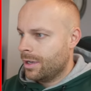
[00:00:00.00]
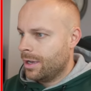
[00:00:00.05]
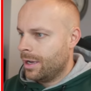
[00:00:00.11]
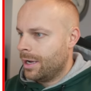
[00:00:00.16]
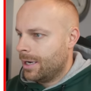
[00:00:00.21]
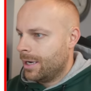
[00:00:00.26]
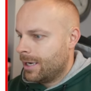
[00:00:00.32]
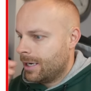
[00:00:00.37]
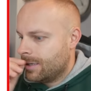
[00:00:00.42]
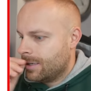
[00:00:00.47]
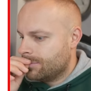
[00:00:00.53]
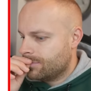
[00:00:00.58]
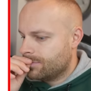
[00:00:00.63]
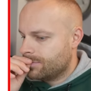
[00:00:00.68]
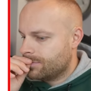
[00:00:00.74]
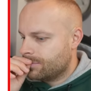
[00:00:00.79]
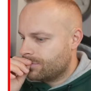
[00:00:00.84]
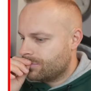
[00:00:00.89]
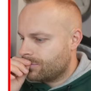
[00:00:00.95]

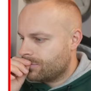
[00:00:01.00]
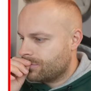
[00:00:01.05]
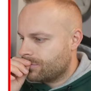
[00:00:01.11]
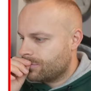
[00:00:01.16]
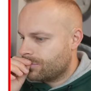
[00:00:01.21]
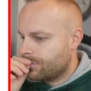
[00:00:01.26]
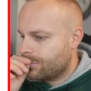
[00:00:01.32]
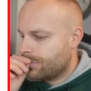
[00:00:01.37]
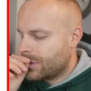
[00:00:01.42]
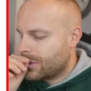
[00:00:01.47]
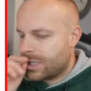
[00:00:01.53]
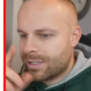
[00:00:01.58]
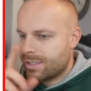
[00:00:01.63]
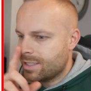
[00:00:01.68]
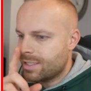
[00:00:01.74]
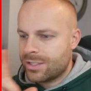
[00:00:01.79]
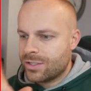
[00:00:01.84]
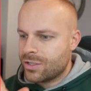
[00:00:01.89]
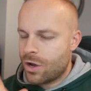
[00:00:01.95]
Because
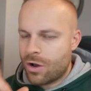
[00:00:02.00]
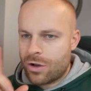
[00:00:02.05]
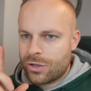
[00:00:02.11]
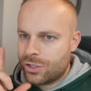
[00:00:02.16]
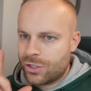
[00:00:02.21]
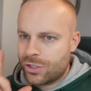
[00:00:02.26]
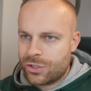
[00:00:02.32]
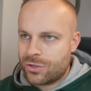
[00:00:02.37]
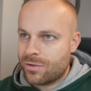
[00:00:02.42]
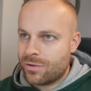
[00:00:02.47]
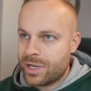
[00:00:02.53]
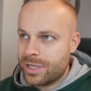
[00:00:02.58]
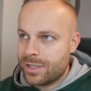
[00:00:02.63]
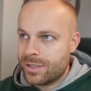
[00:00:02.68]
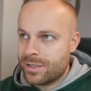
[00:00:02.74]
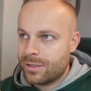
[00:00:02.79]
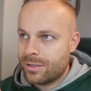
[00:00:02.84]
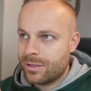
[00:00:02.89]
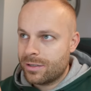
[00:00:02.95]
it's not a
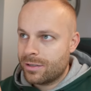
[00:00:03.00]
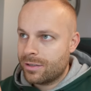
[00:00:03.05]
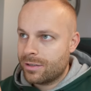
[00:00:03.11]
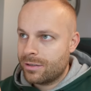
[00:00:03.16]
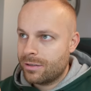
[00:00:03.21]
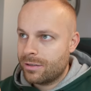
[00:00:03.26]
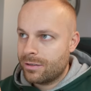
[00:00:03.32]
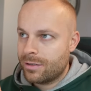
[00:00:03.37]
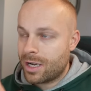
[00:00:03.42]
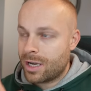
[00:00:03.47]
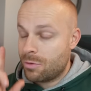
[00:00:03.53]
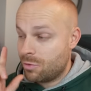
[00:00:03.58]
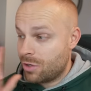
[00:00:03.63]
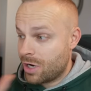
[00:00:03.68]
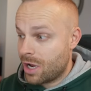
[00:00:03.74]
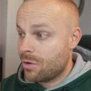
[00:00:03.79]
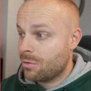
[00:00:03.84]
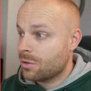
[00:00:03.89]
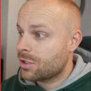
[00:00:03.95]
street. I will
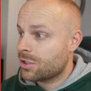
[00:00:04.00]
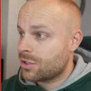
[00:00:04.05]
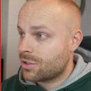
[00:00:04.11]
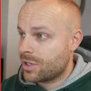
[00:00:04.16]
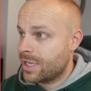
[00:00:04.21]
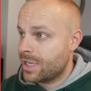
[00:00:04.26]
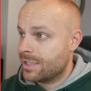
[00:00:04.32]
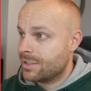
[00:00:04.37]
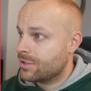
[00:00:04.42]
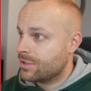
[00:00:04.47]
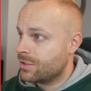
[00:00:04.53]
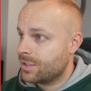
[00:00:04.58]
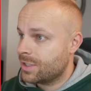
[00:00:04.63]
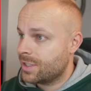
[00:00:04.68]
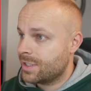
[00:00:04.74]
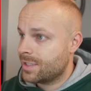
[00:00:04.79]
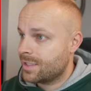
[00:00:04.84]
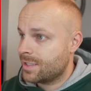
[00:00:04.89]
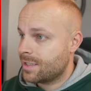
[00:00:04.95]
know what street is as soon
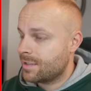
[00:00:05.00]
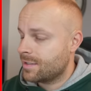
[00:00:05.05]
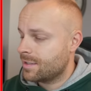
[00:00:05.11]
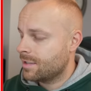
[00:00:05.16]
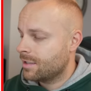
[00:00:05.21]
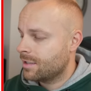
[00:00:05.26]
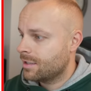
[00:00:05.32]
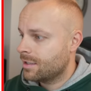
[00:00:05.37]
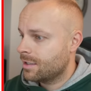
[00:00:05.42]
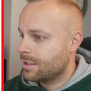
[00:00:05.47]
as it says it.